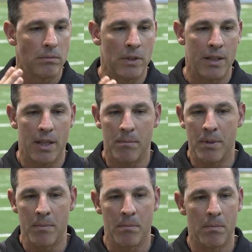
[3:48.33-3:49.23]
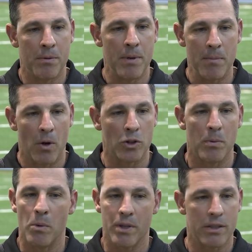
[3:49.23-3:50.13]
and then be
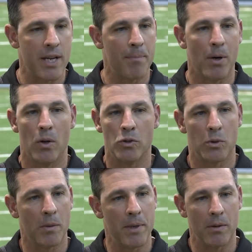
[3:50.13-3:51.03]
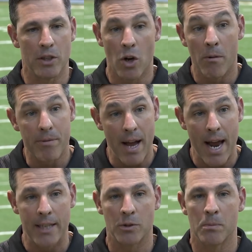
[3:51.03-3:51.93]
multiple with our tempos. We're going to be able to go
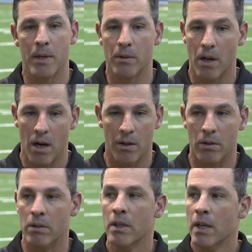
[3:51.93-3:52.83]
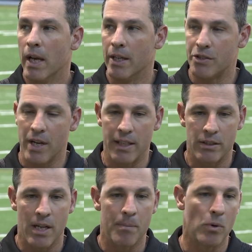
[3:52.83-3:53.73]
fast. We're going to be able to huddle and
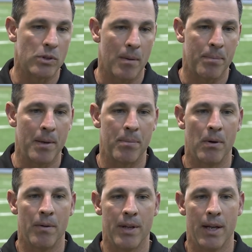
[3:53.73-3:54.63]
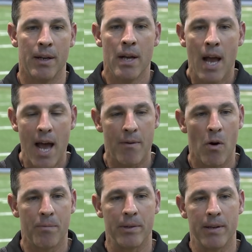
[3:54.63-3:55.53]
change tempos on people, and then have
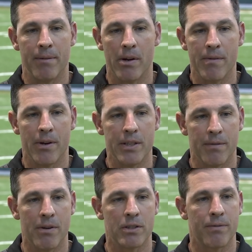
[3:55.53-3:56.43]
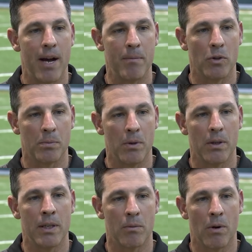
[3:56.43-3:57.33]
hopefully a very, very diversified
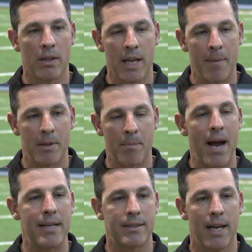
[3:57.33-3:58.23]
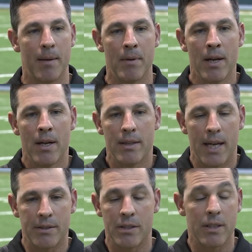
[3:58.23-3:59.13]
multiple in the run game and the pass game
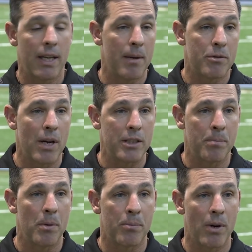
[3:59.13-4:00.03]
that just, again, tries to put